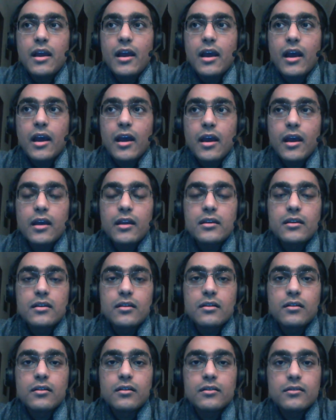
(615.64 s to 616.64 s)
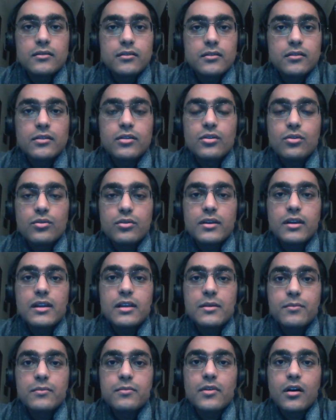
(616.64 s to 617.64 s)
And do you
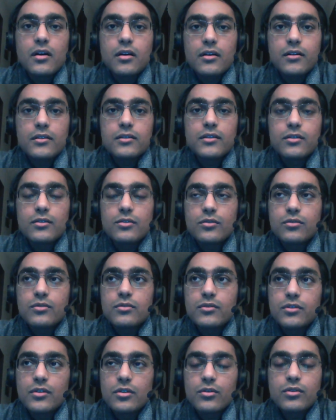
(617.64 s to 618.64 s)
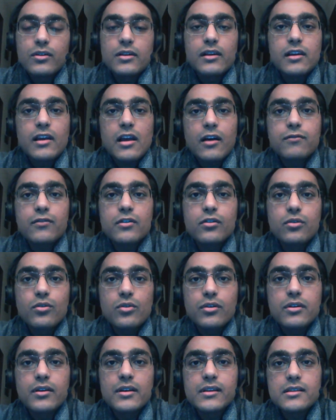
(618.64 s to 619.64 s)
really, do you really have a
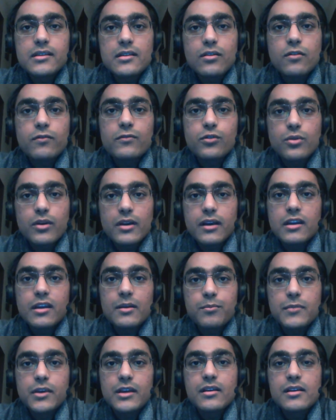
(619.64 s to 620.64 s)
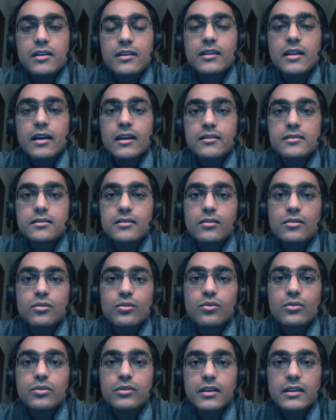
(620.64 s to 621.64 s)
good reason of doing an MBA? That is the
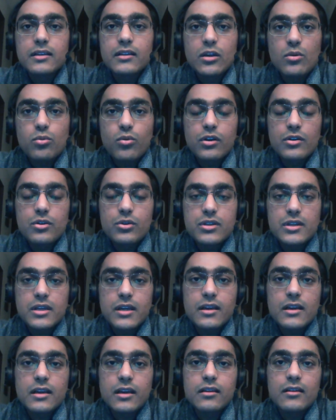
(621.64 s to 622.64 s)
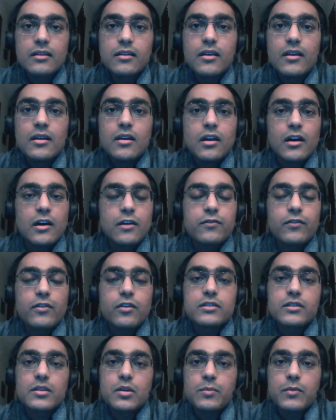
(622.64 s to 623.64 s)
core thing they want to check, and of
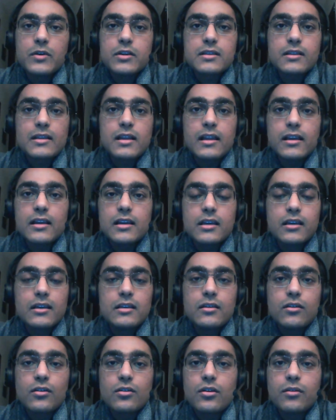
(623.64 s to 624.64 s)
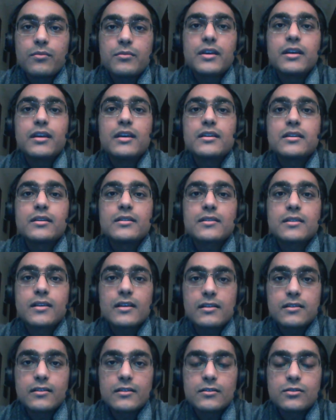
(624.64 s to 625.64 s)
course, your personality, your communication
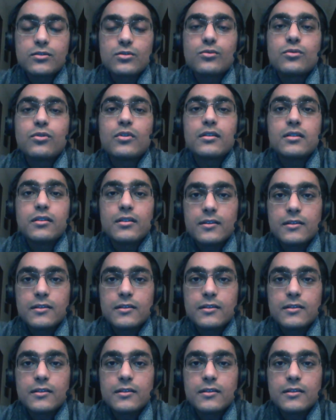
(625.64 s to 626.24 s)
skills, and so on.